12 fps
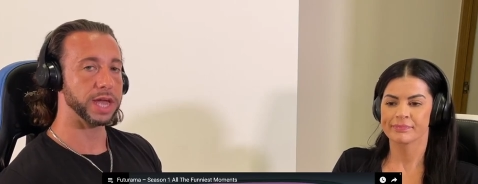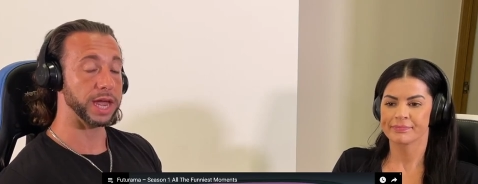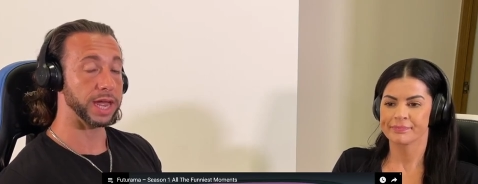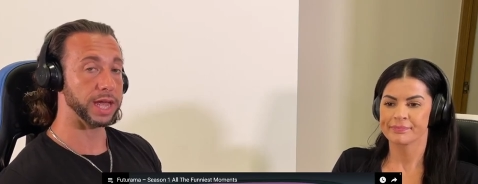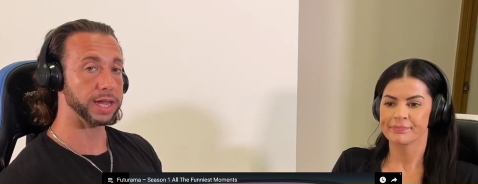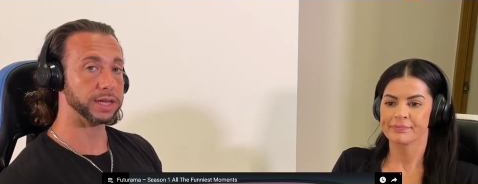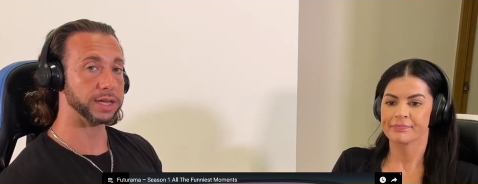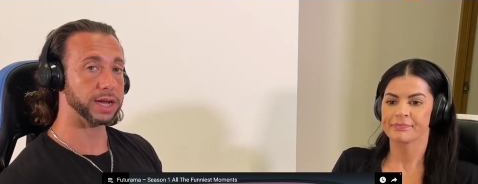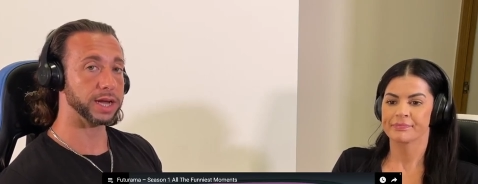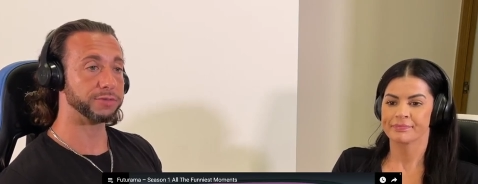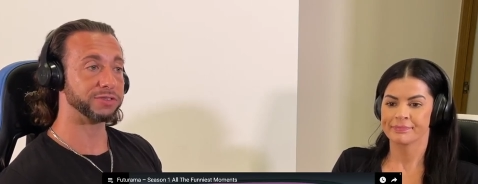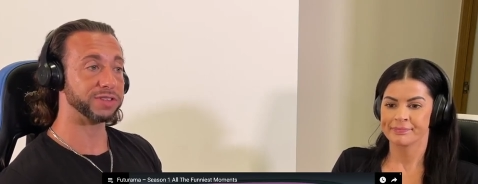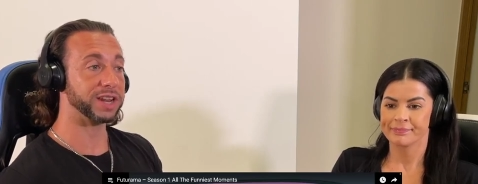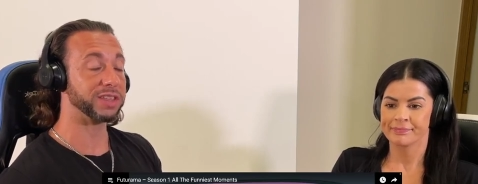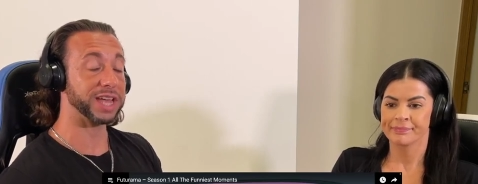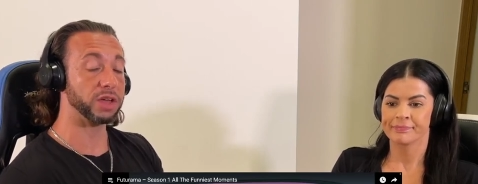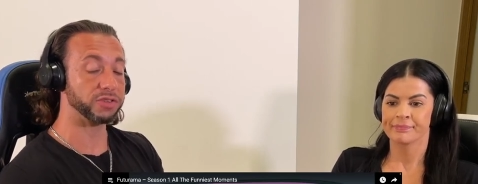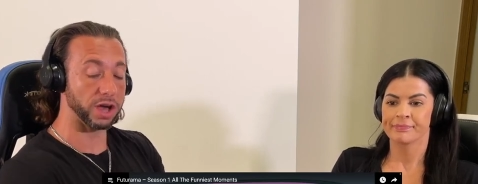Speaker 1: And uh, if there's
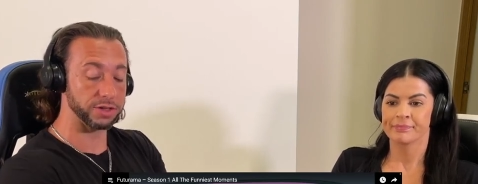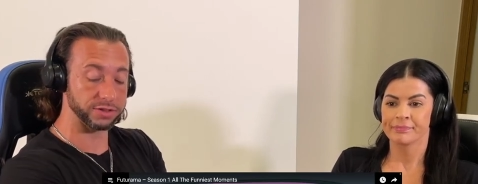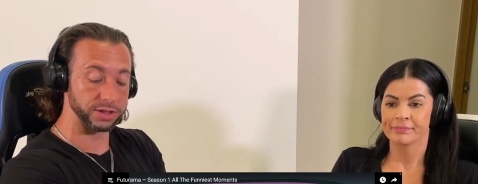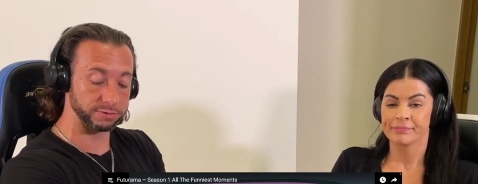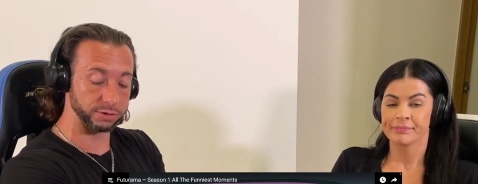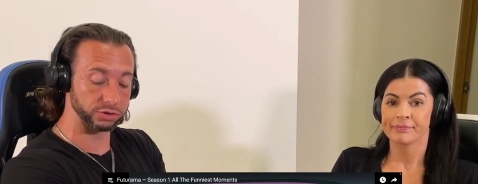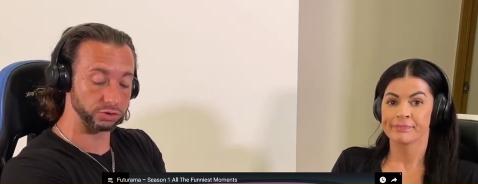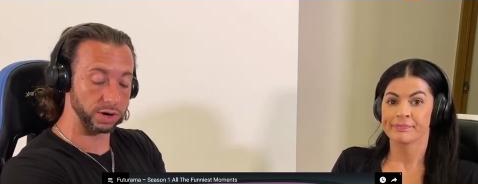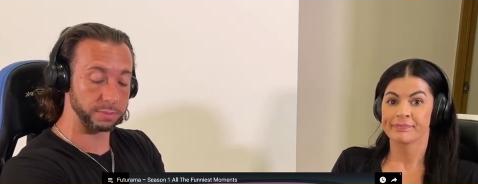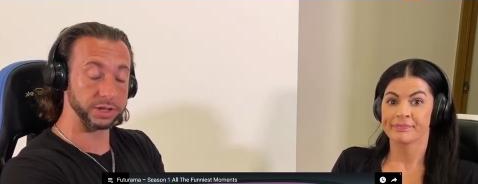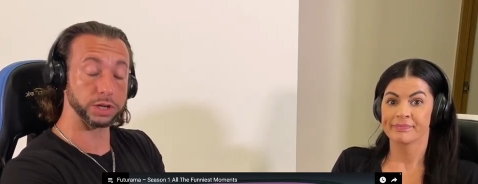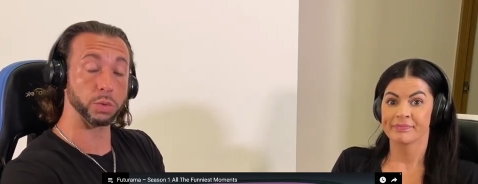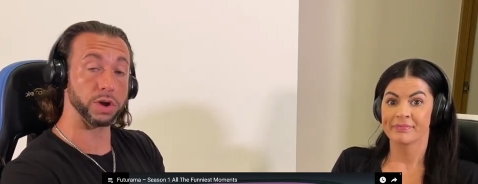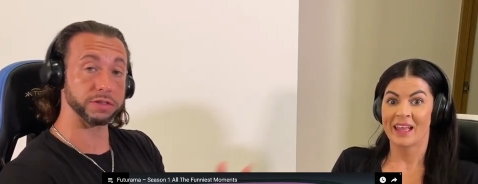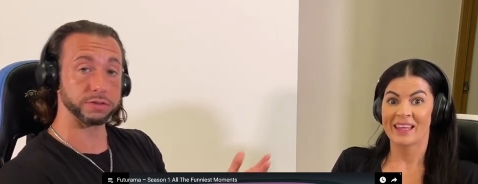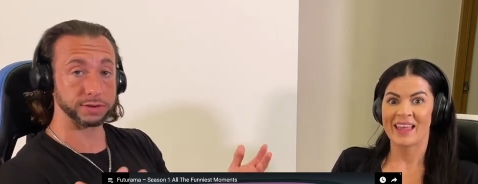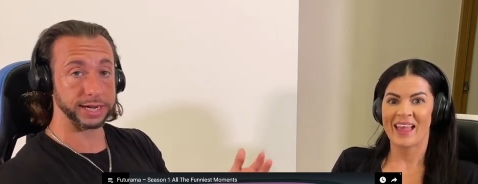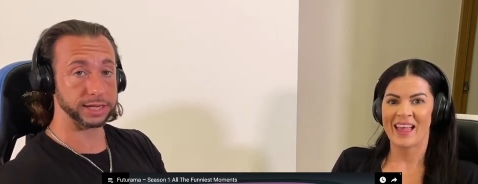anything else other than Futurama that you want
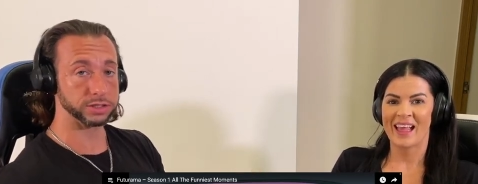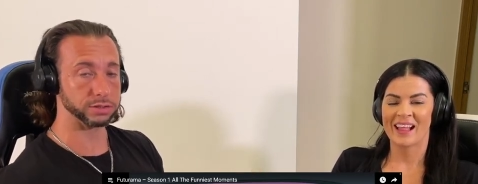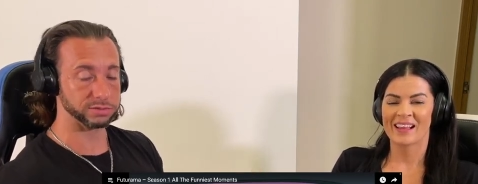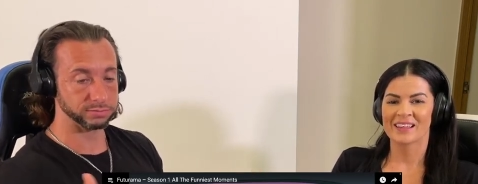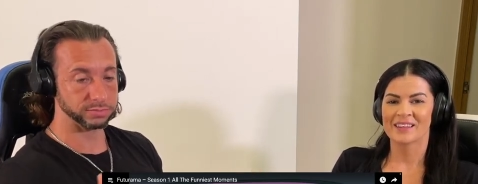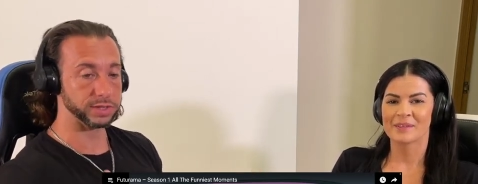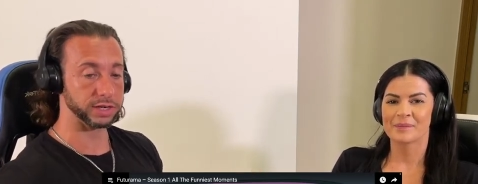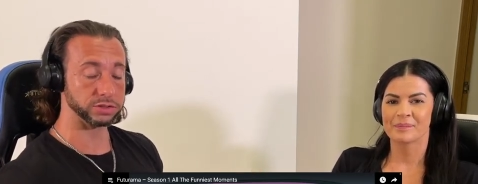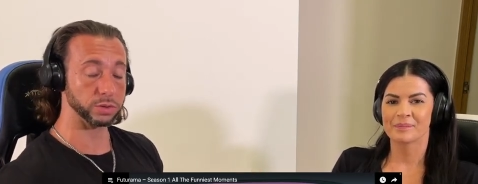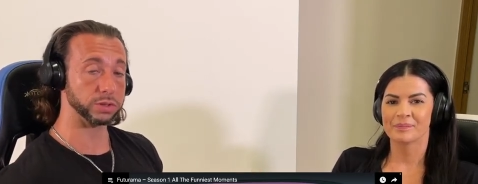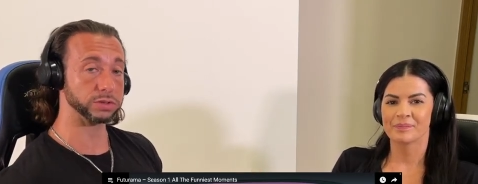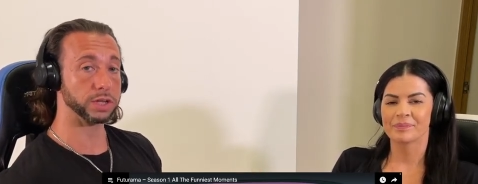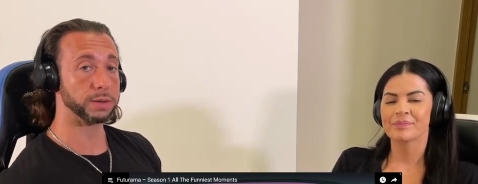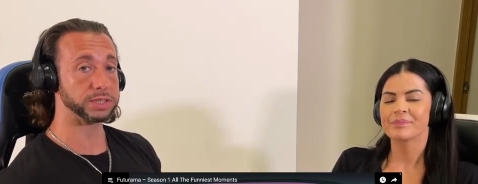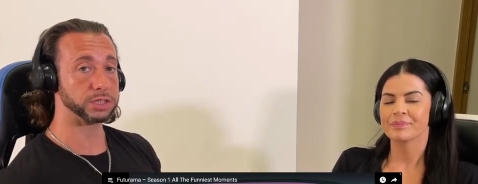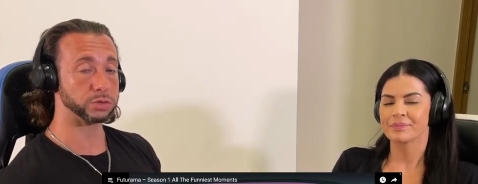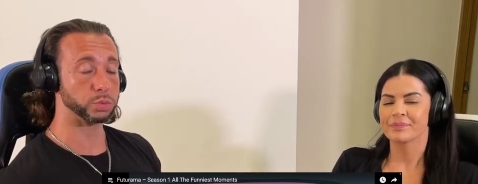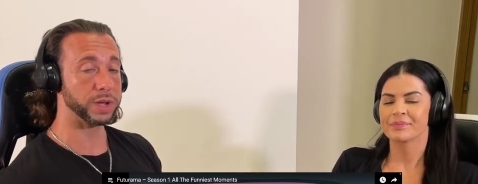us to react to, let us know in those
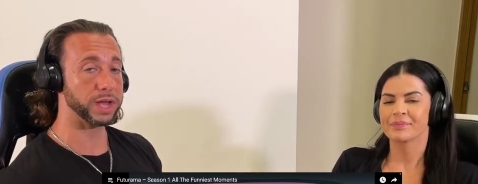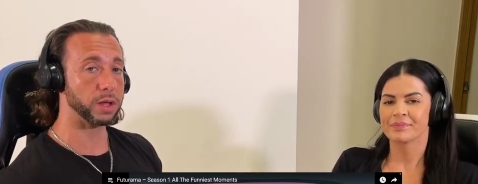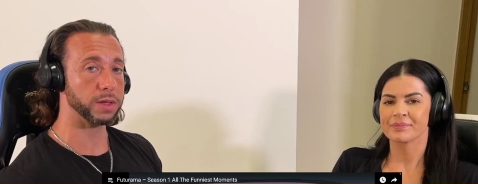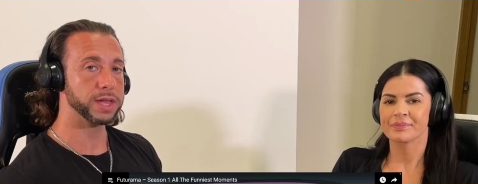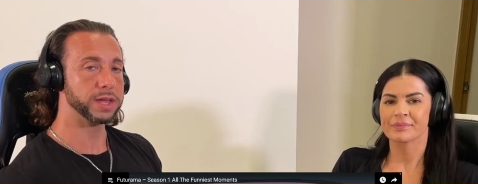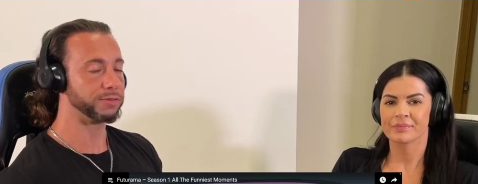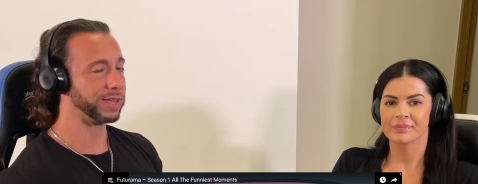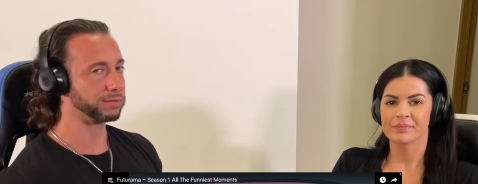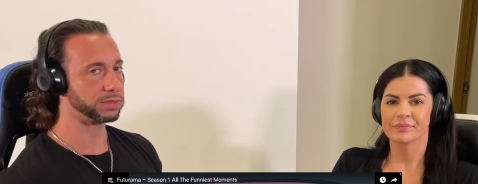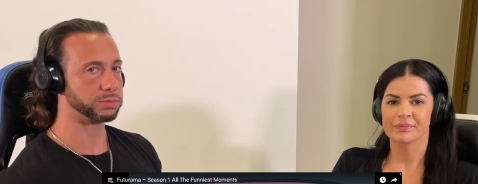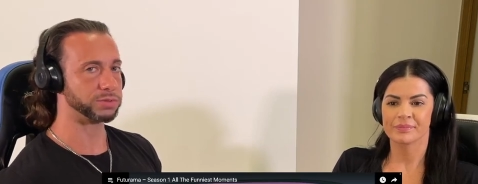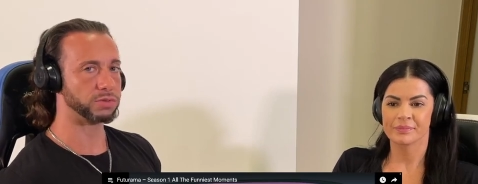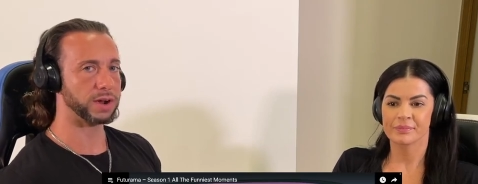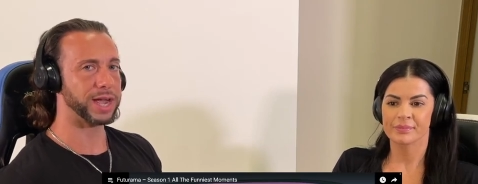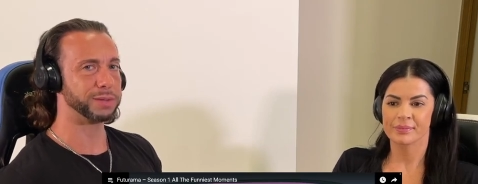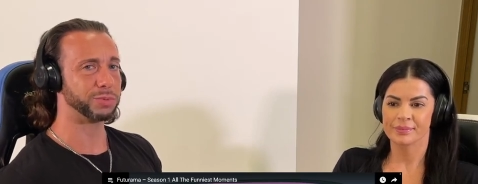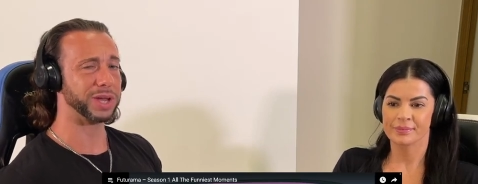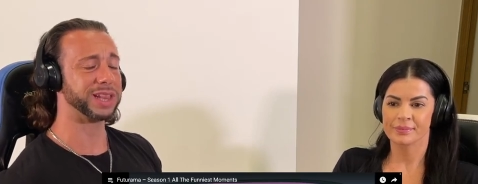comments as well. If you haven't
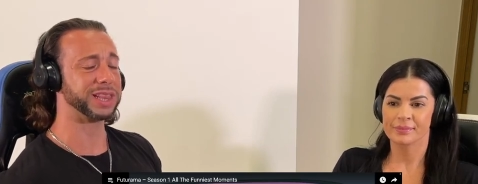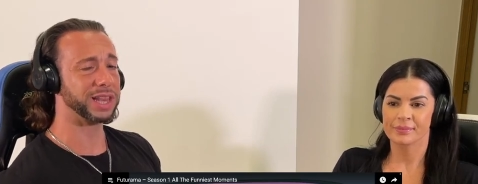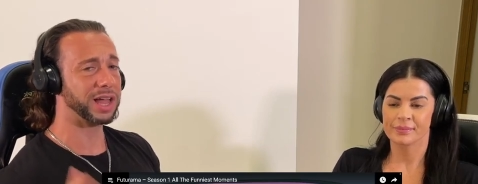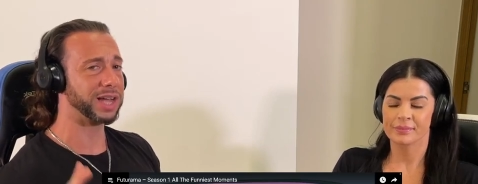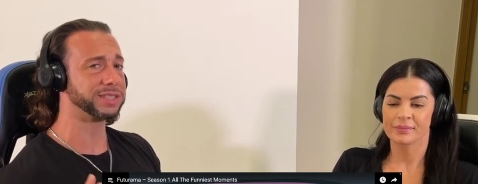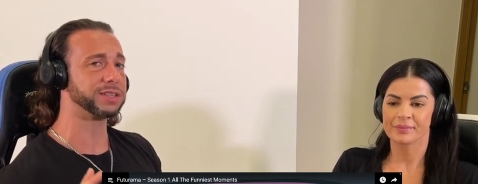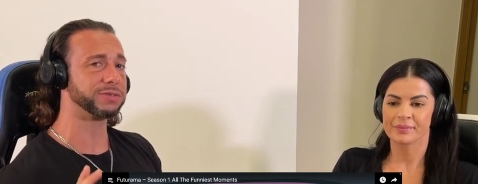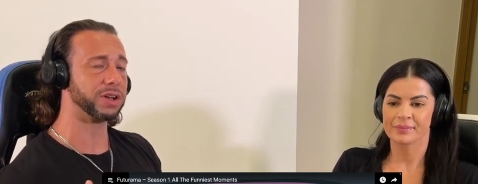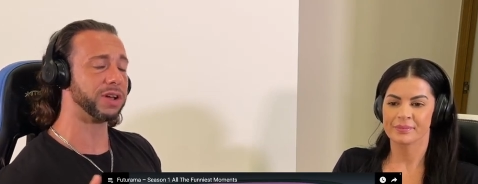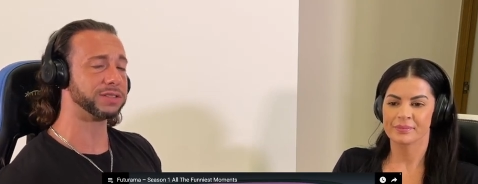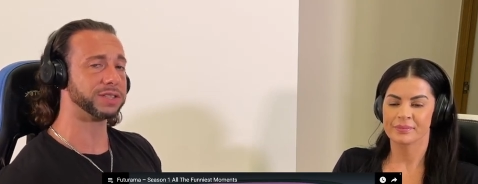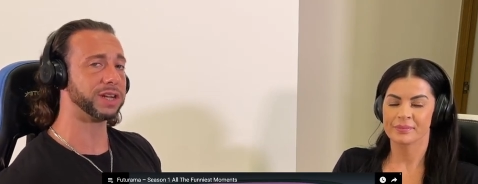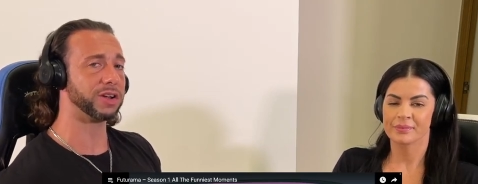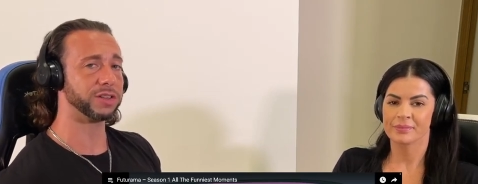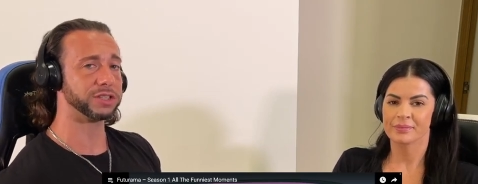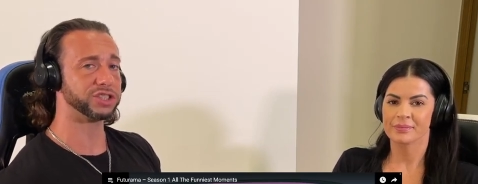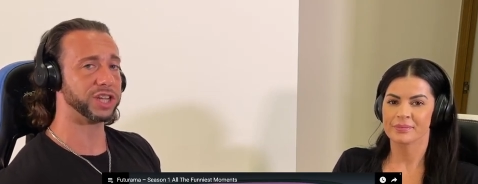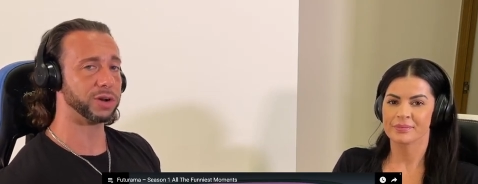subscribed, we have got lots of content
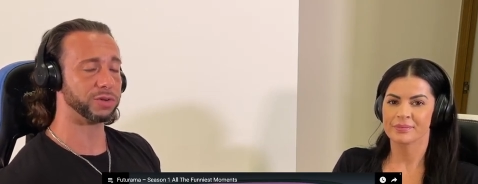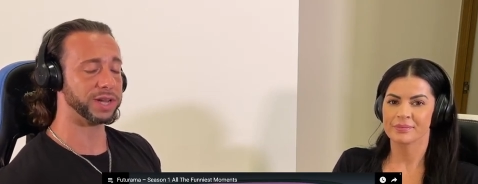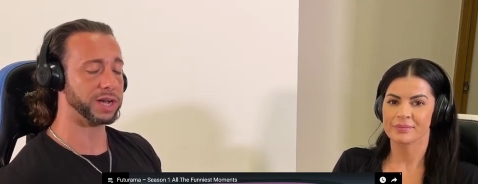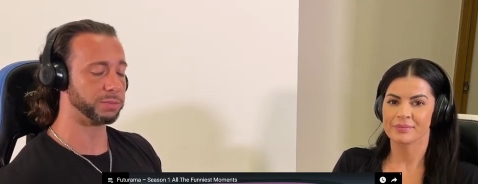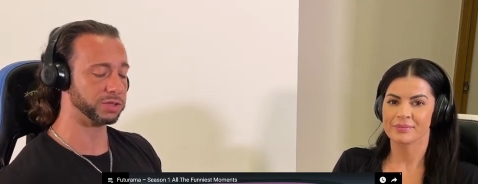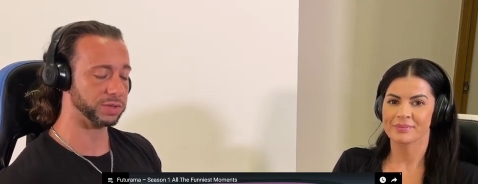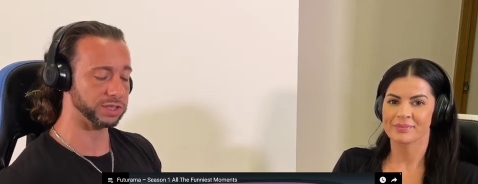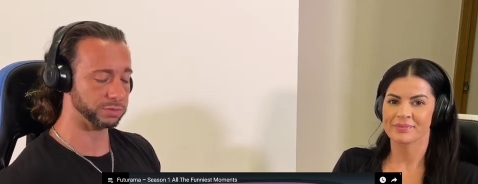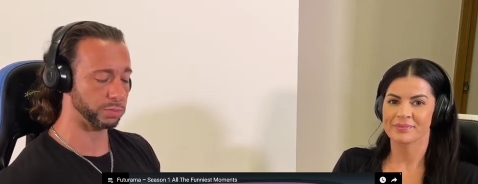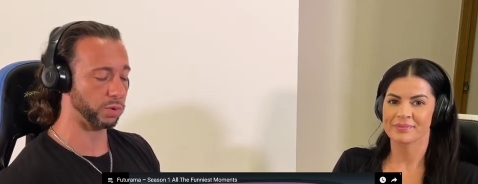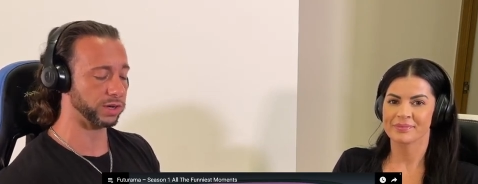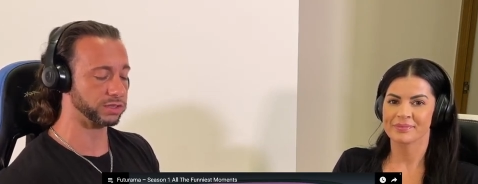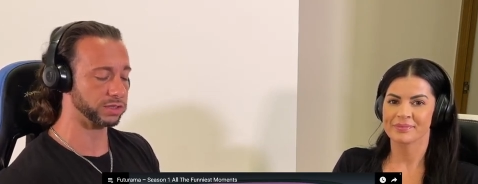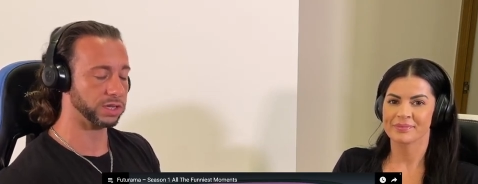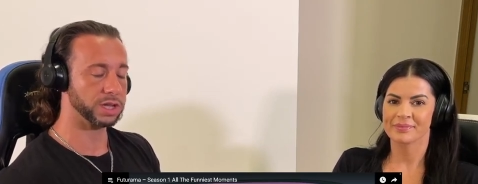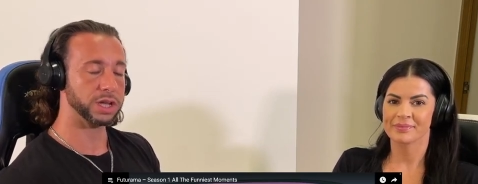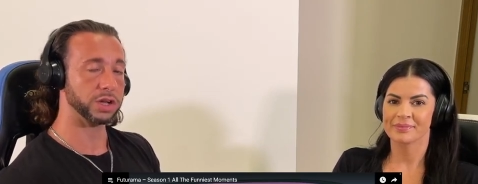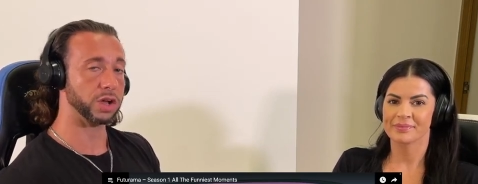on the channel now between sports,